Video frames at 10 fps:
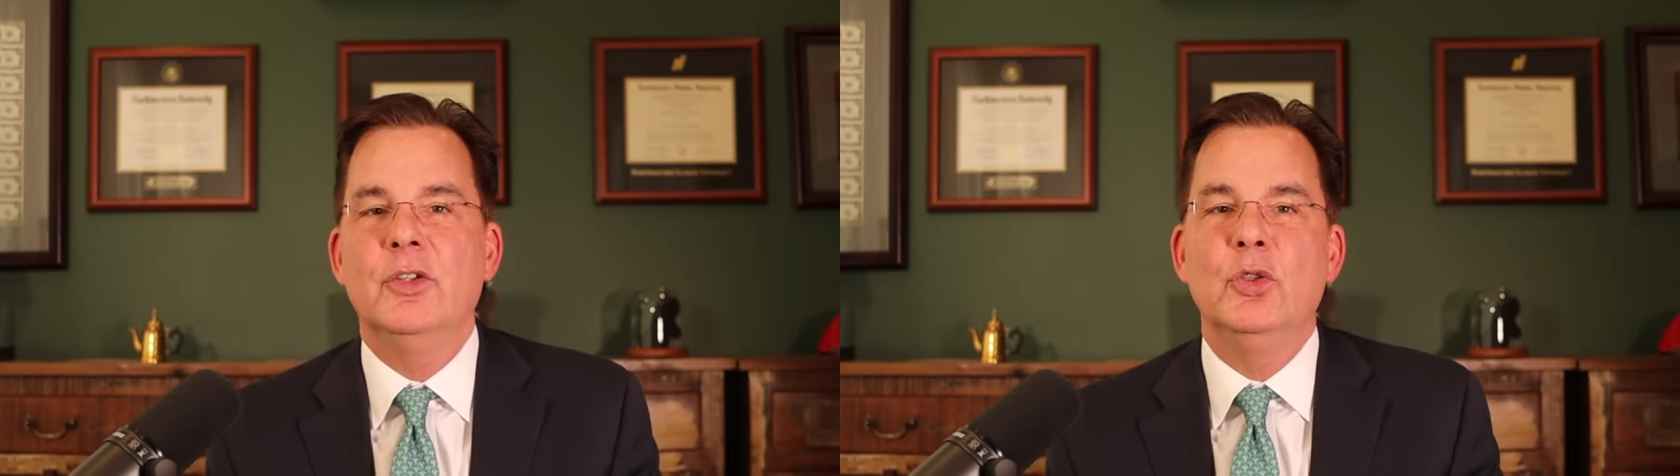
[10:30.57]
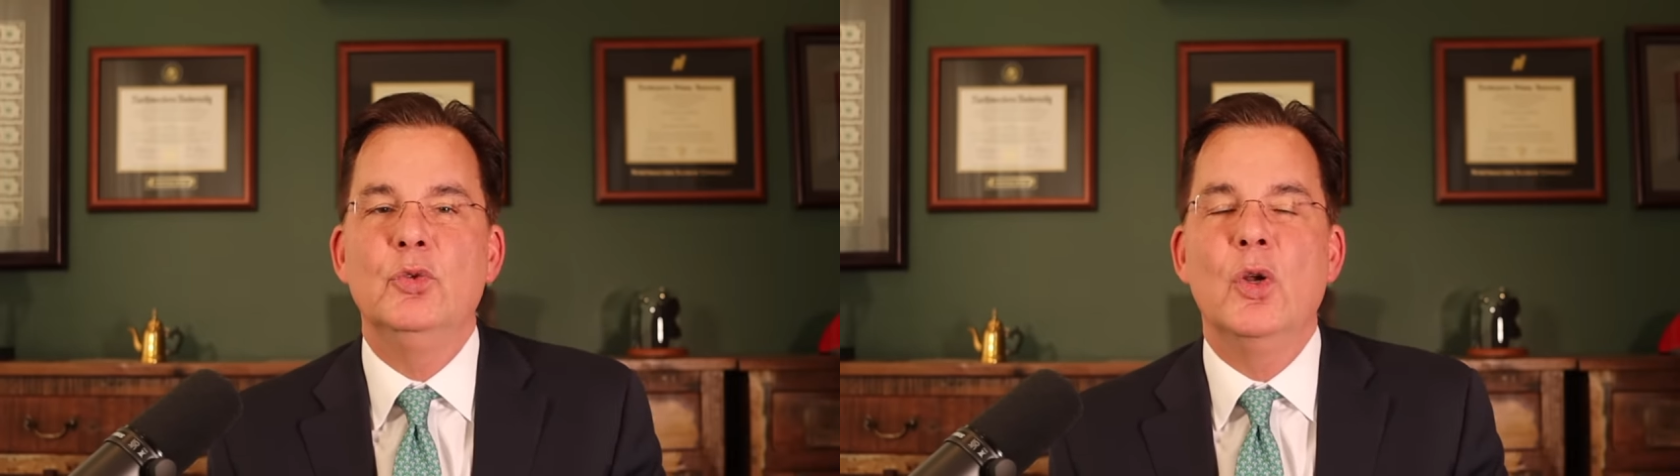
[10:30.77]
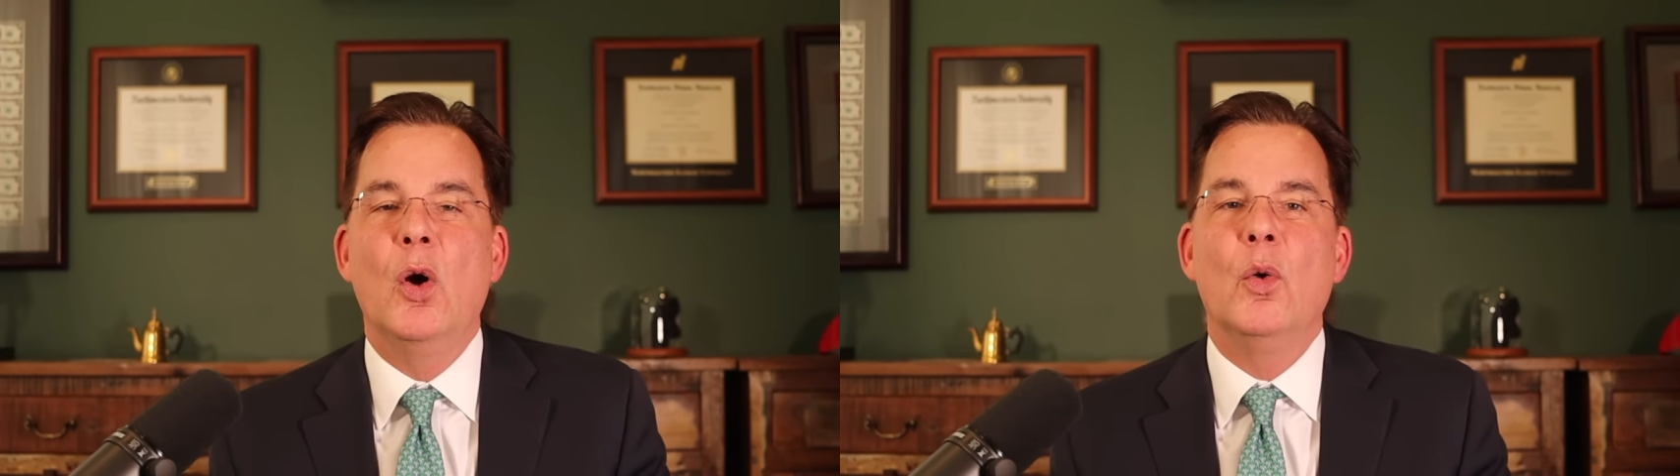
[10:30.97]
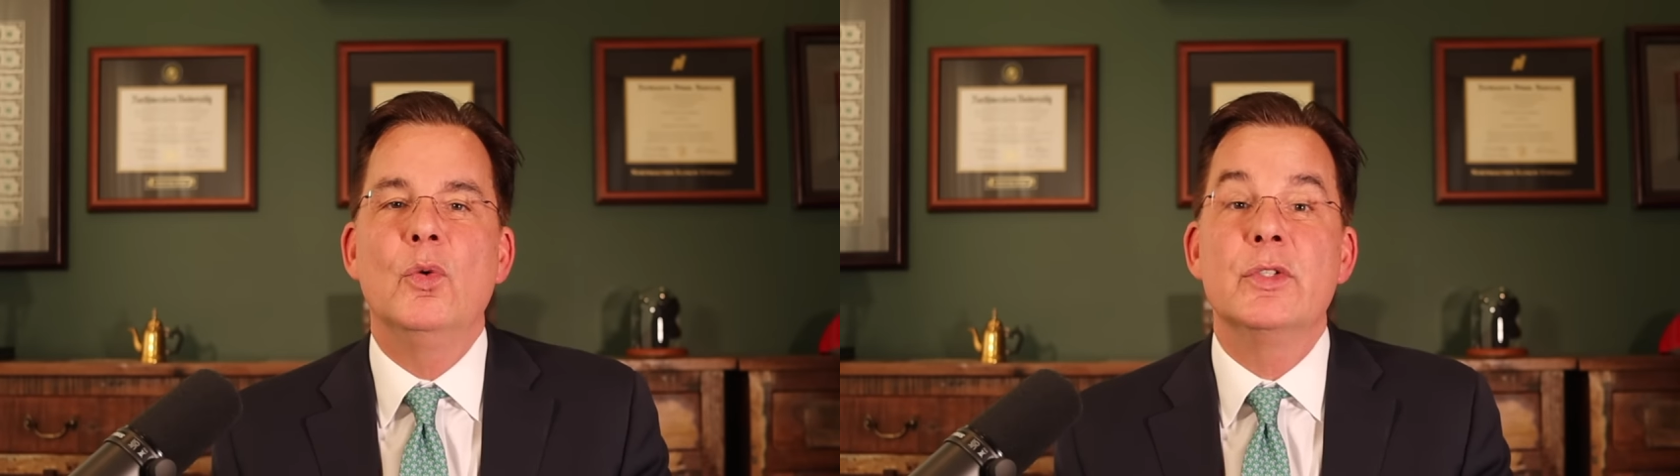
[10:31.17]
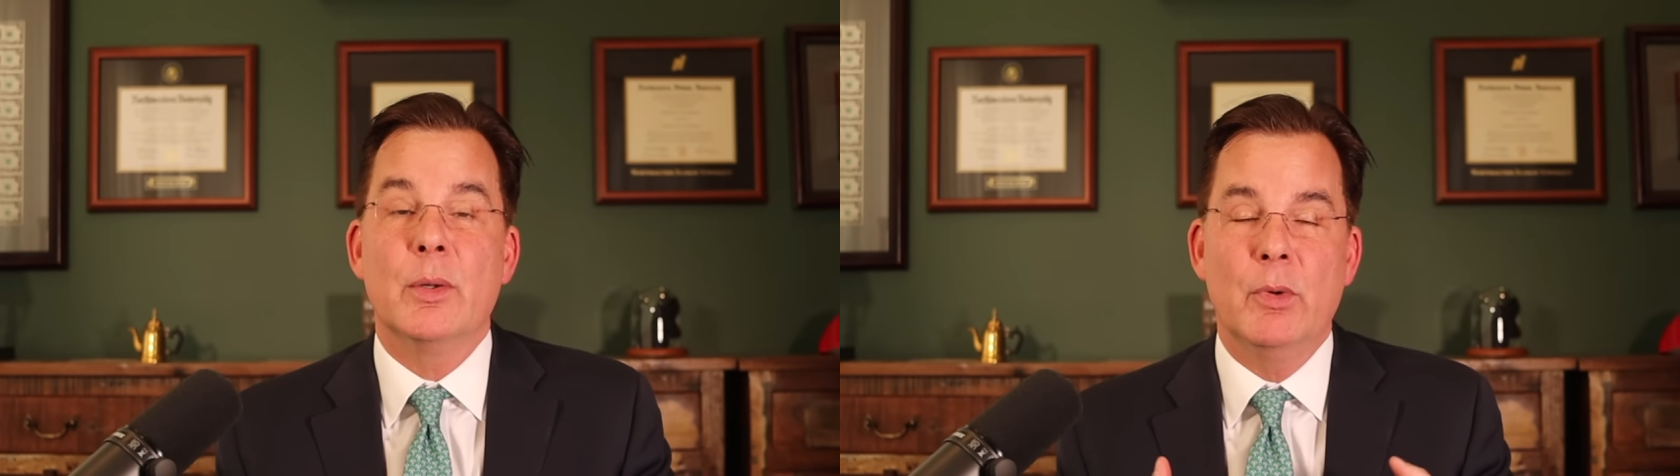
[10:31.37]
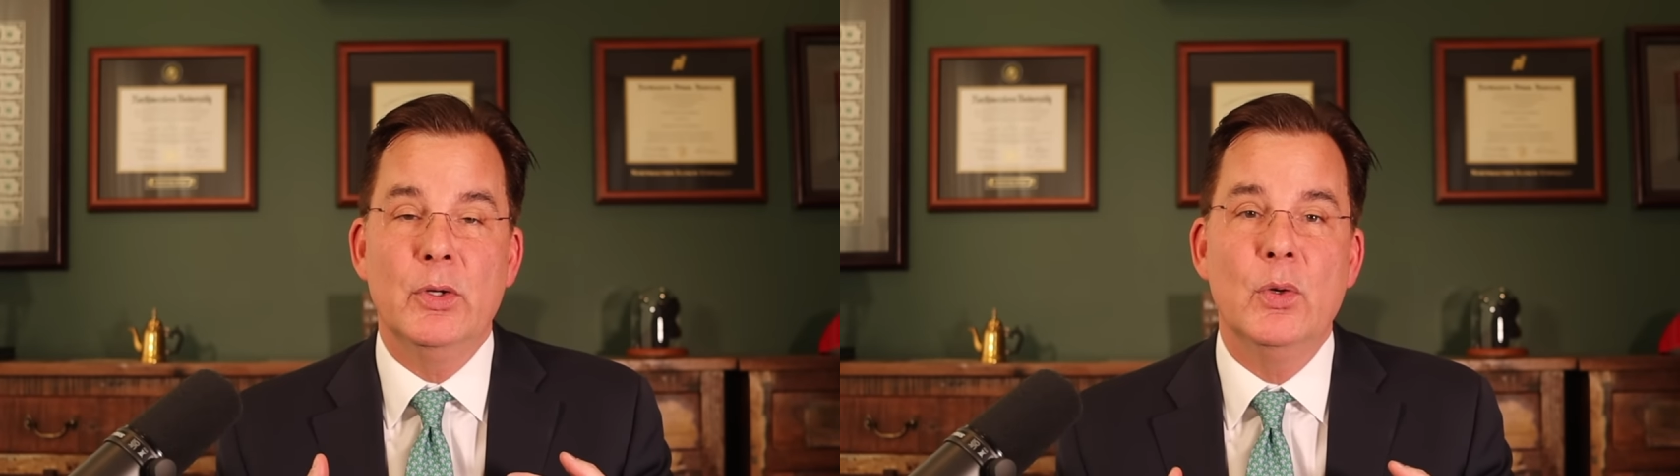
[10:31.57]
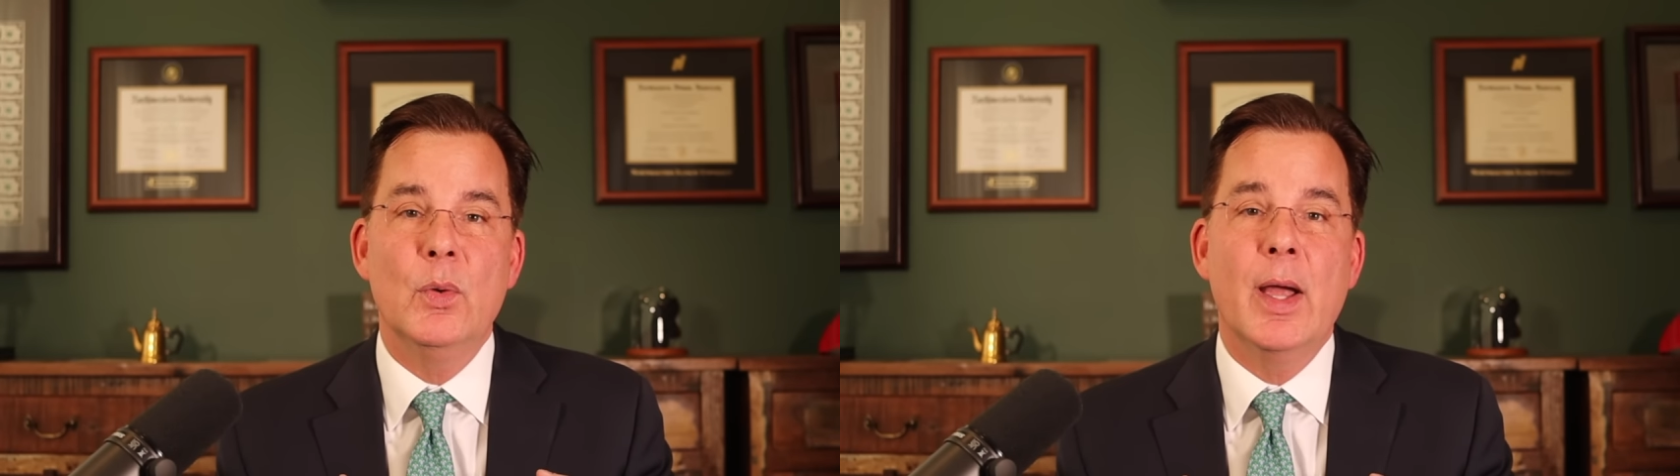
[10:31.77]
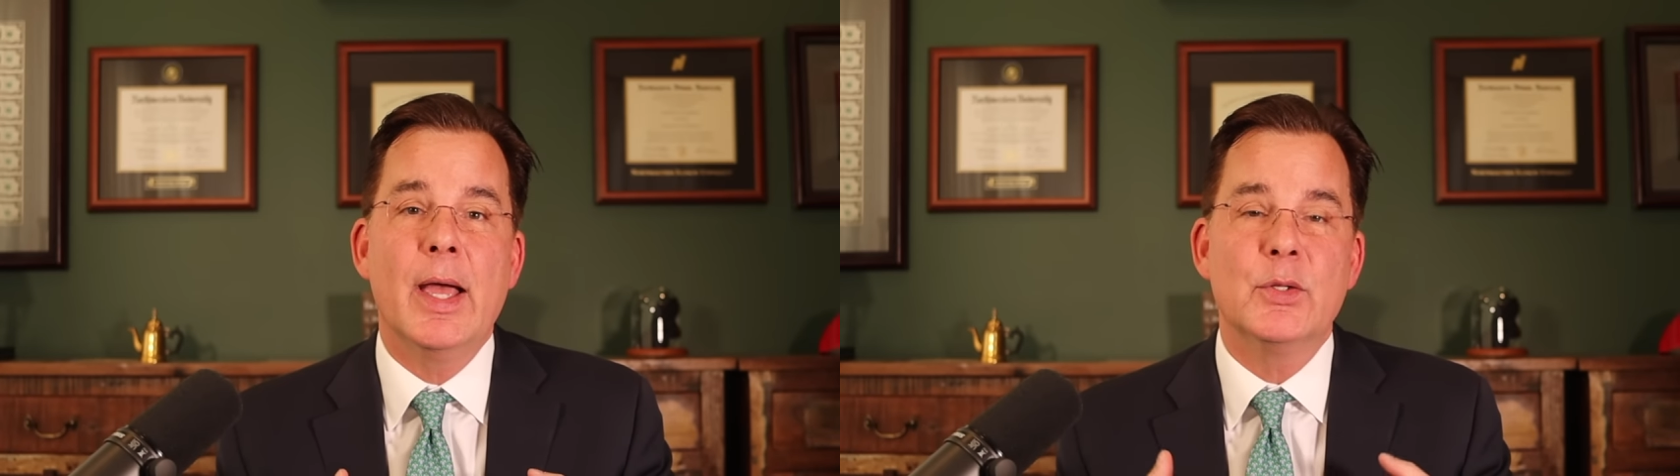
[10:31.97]
you know someone
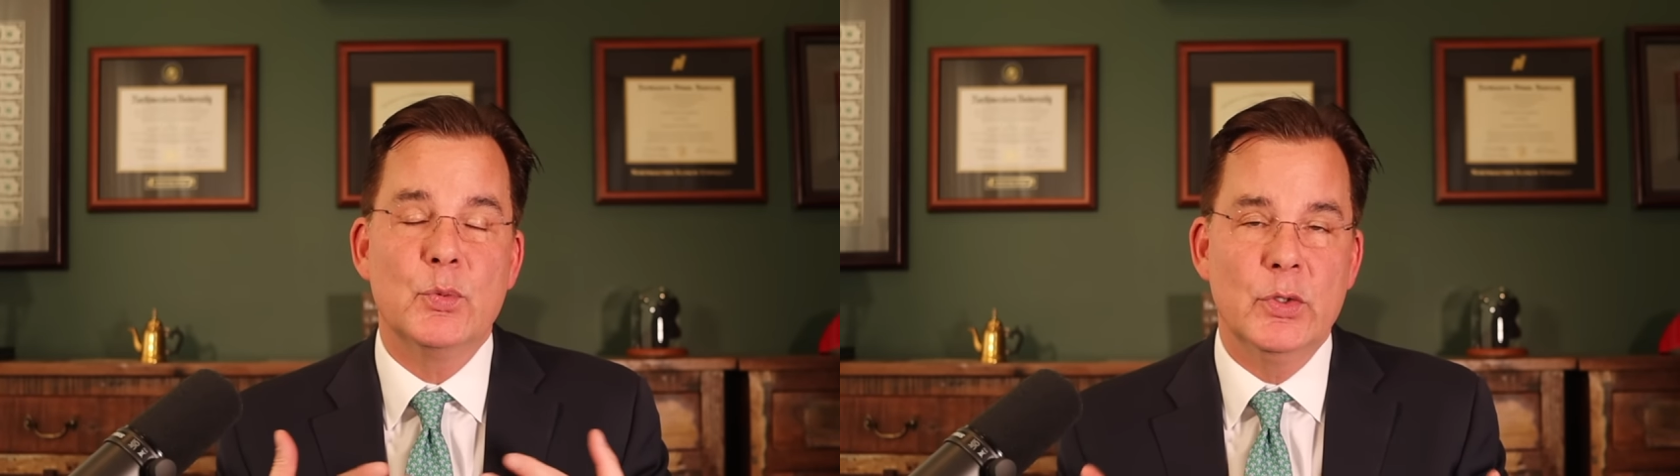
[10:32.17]
who has